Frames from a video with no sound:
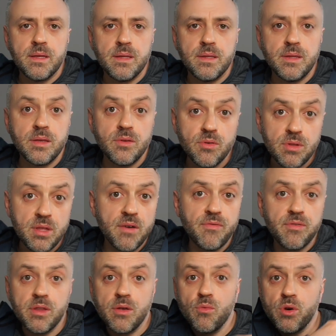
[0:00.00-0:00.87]
then you
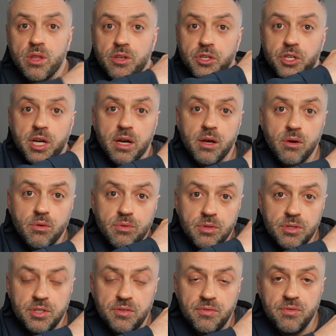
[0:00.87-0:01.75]
definitely want to check out
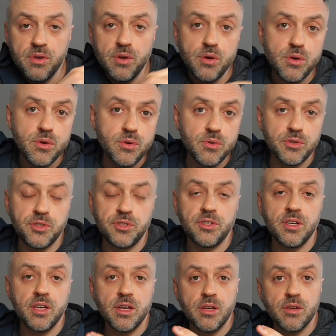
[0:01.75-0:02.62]
this video you're
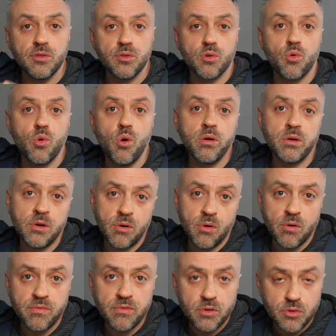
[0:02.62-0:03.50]
seeing in the corner
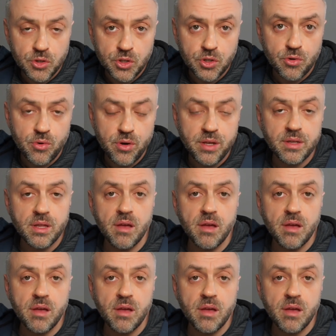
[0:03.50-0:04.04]
of your screen.